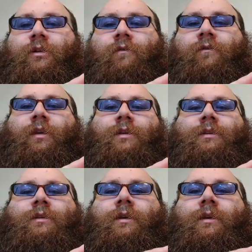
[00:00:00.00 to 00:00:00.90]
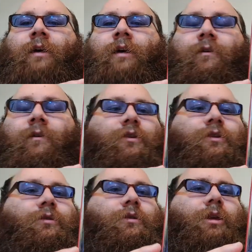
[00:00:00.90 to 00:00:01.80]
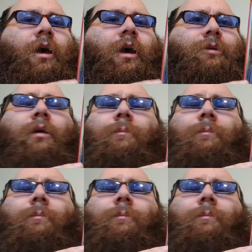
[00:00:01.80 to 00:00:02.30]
for this out of Europe,